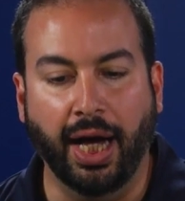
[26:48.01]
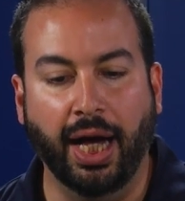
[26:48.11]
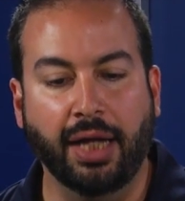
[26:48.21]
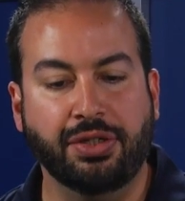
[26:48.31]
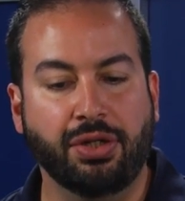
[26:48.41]

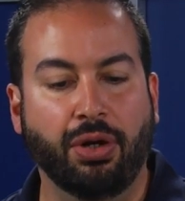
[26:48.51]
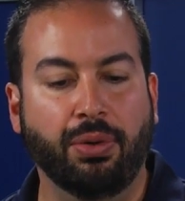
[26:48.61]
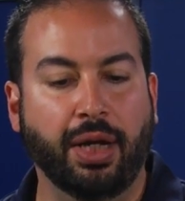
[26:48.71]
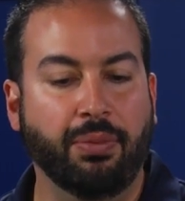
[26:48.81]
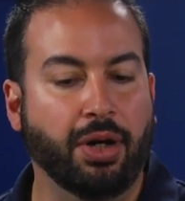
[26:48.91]

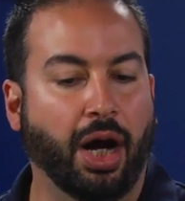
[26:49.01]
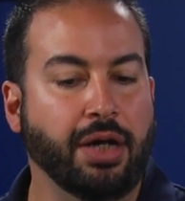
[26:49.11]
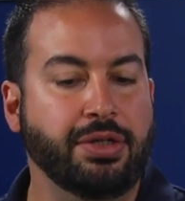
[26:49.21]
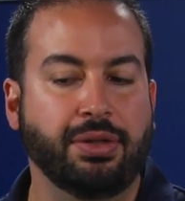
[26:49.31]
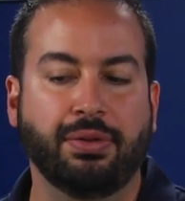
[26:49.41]
So in
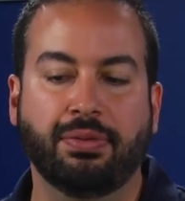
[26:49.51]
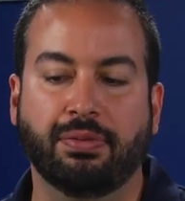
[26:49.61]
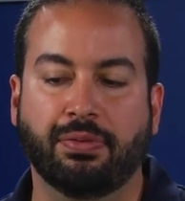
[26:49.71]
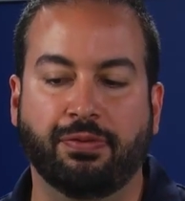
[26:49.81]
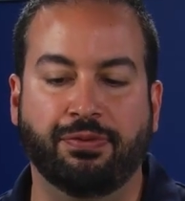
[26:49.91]
regards to
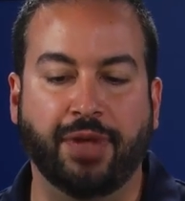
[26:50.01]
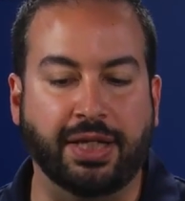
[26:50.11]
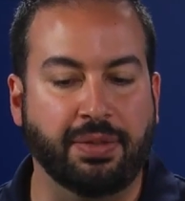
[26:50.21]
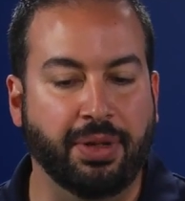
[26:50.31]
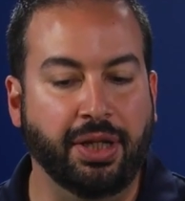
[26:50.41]

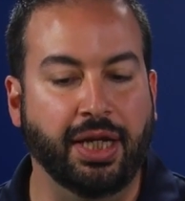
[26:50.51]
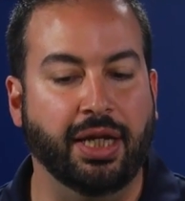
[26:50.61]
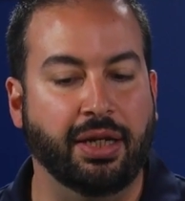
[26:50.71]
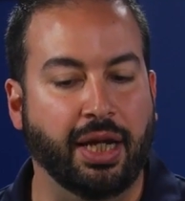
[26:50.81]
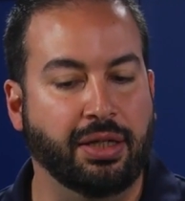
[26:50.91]
flexibility
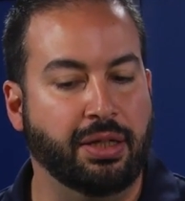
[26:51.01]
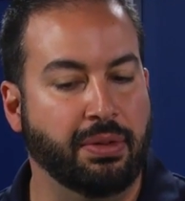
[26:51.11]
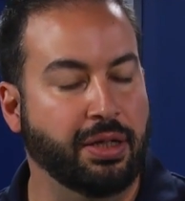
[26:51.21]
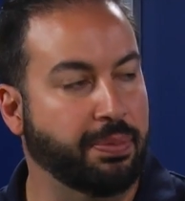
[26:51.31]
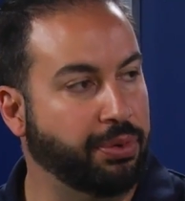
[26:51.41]
in
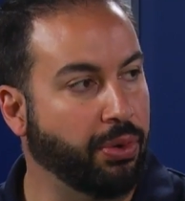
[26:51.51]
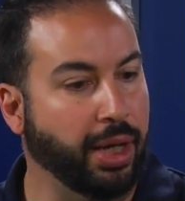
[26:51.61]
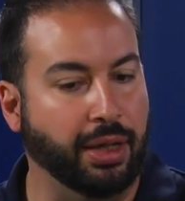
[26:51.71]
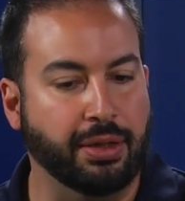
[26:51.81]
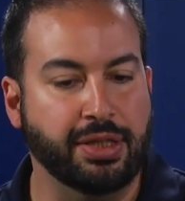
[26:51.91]

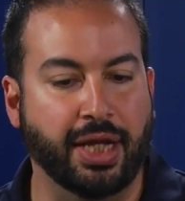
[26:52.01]
deploying said